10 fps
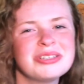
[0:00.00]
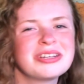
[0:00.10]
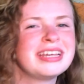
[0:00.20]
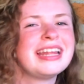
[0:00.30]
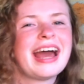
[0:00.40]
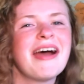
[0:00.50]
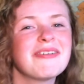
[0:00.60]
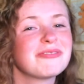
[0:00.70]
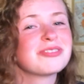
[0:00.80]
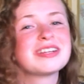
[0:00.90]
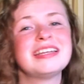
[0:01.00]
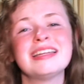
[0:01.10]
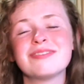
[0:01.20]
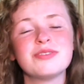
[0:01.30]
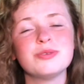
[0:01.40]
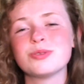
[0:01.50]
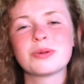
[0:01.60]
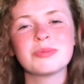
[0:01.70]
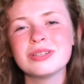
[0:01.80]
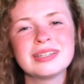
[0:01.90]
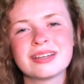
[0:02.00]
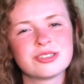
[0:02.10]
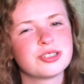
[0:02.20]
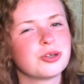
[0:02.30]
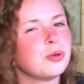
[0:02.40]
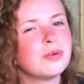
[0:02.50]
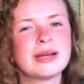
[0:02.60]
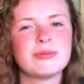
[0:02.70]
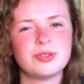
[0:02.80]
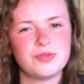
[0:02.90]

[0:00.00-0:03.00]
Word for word: took it out for eating food, so I'm really not sure who I was